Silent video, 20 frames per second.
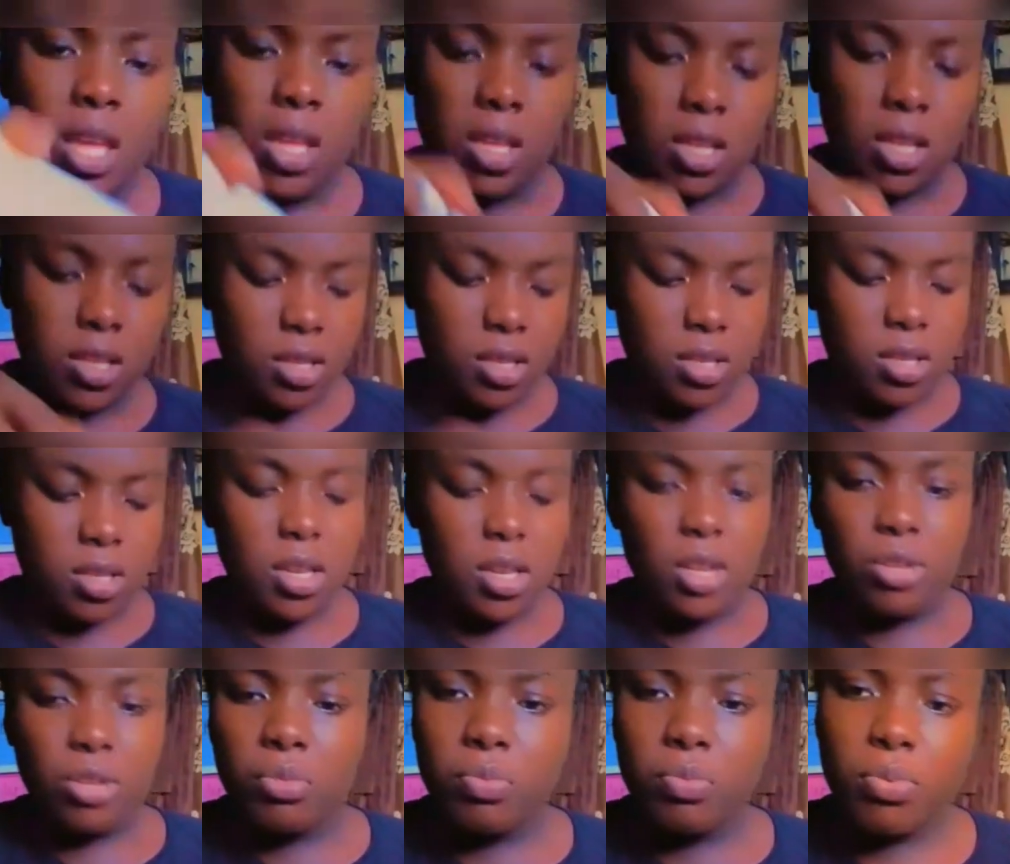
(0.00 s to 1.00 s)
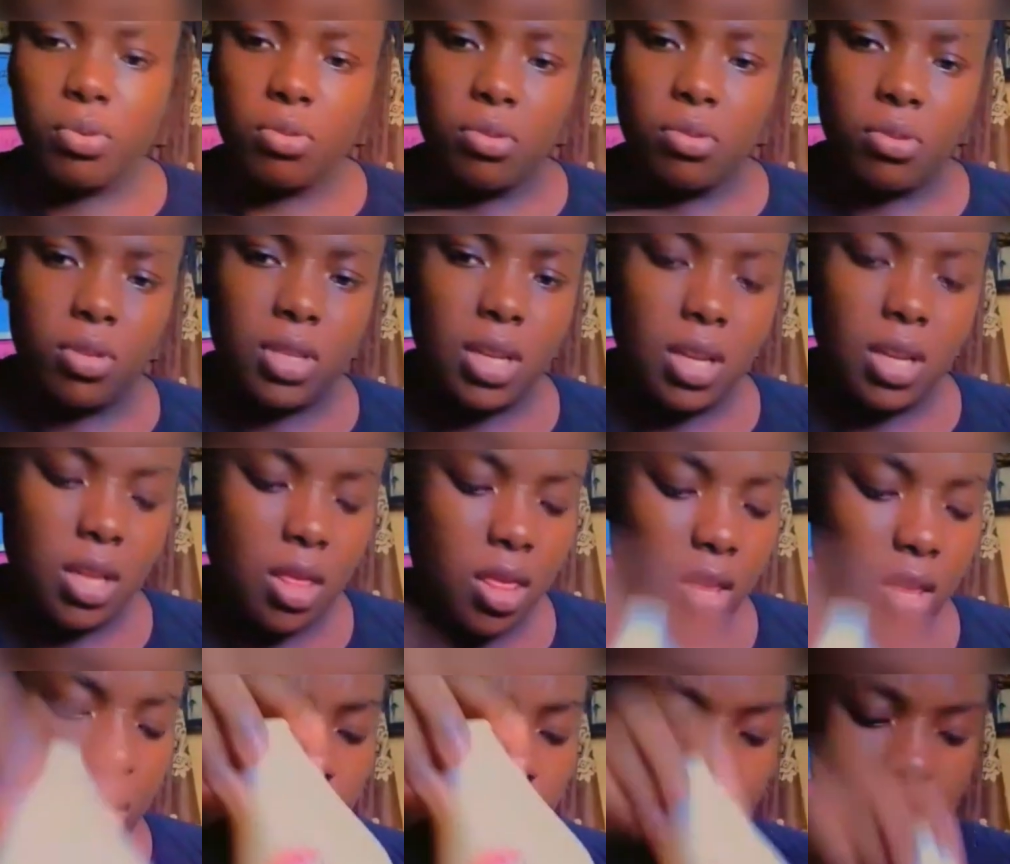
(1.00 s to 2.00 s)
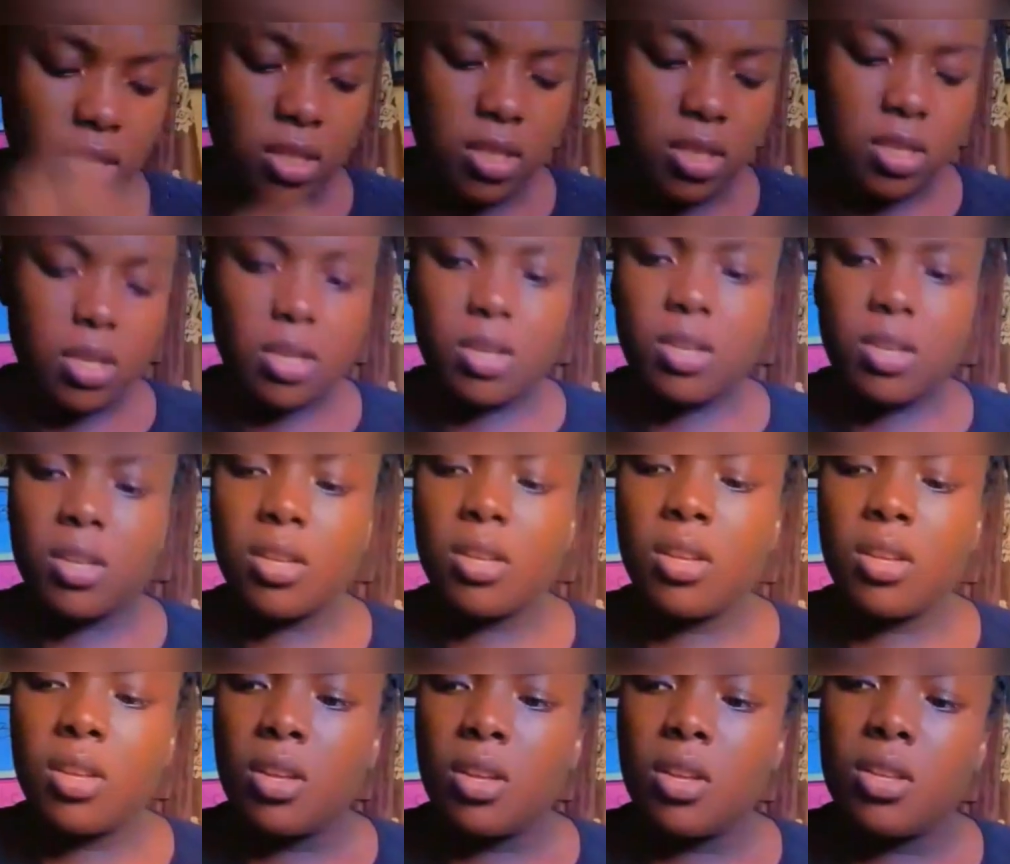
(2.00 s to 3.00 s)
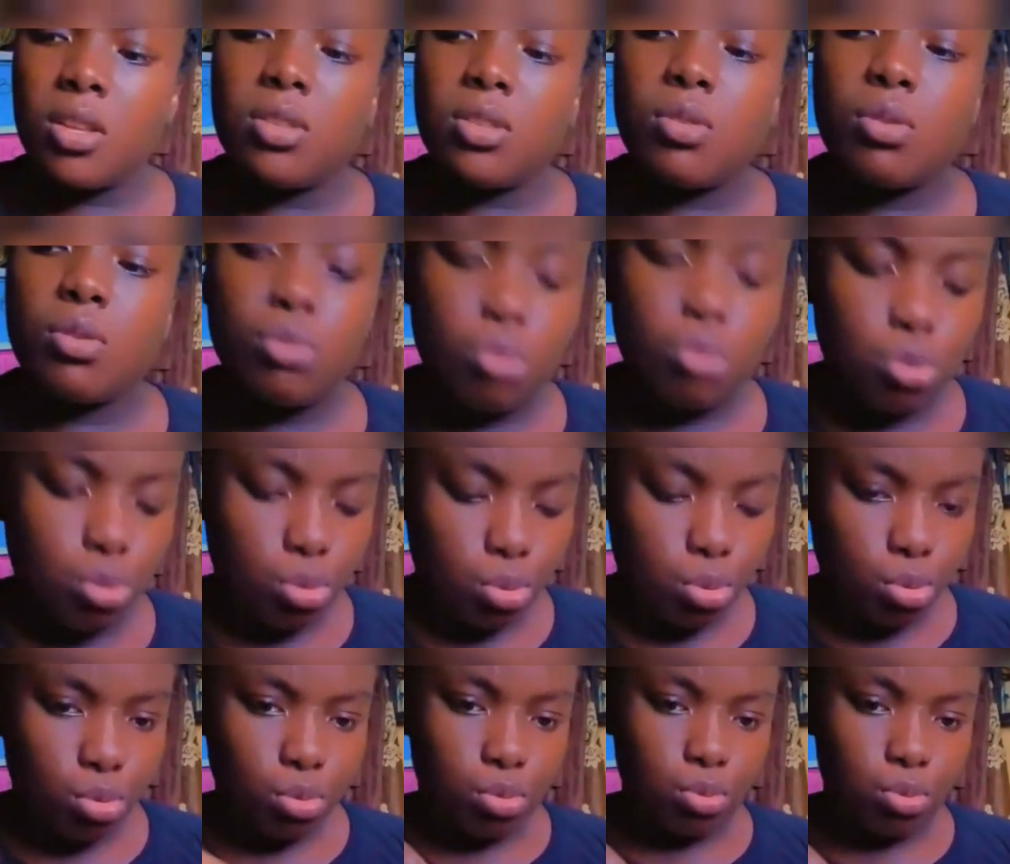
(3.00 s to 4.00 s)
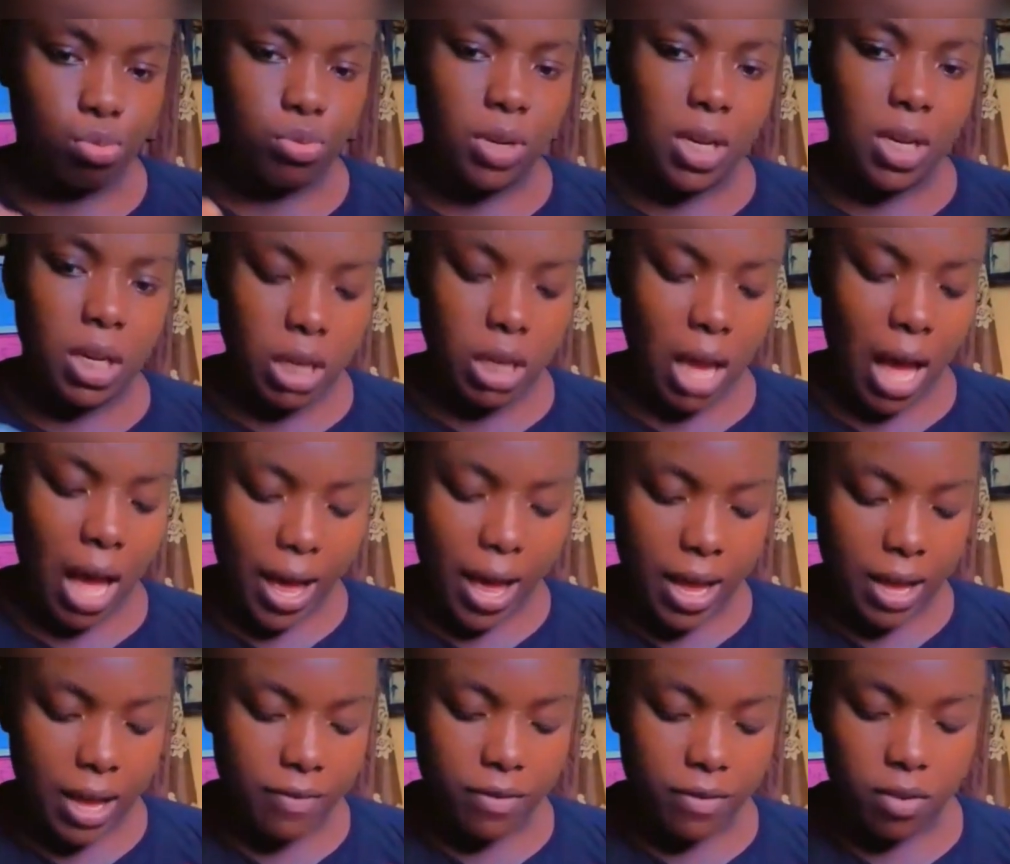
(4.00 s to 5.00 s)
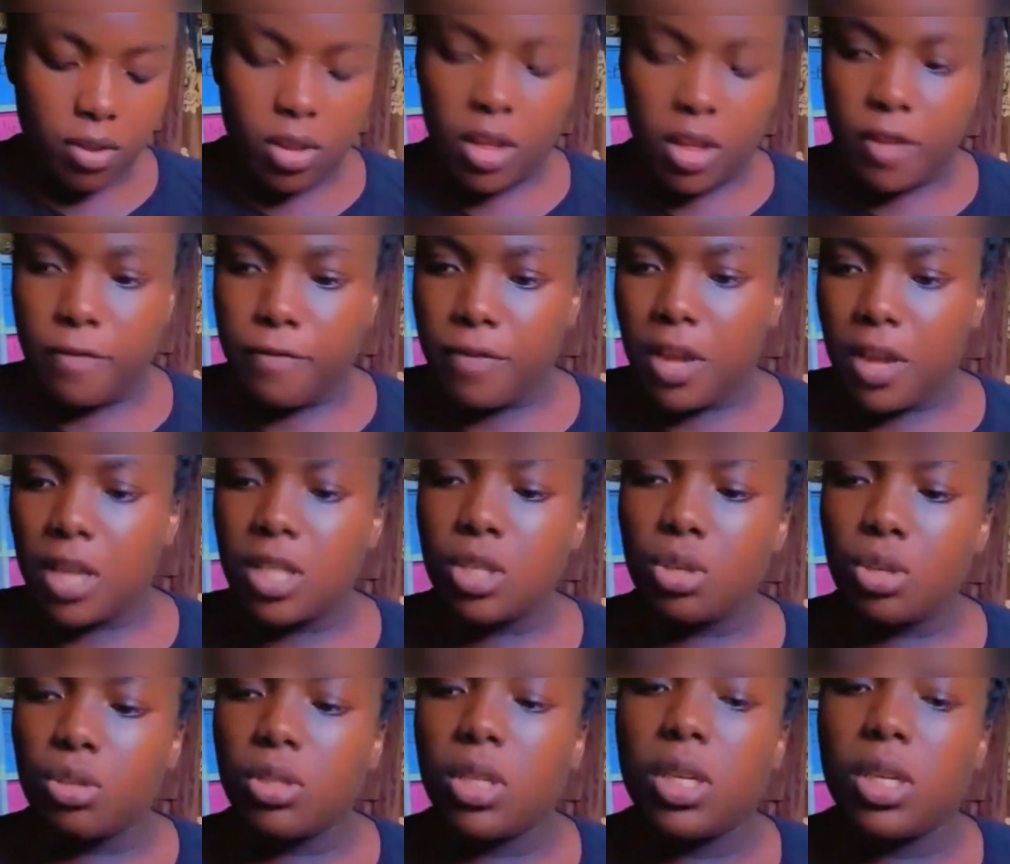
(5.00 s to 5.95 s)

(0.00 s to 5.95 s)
It's a new product, and I think that it's going to really have effect on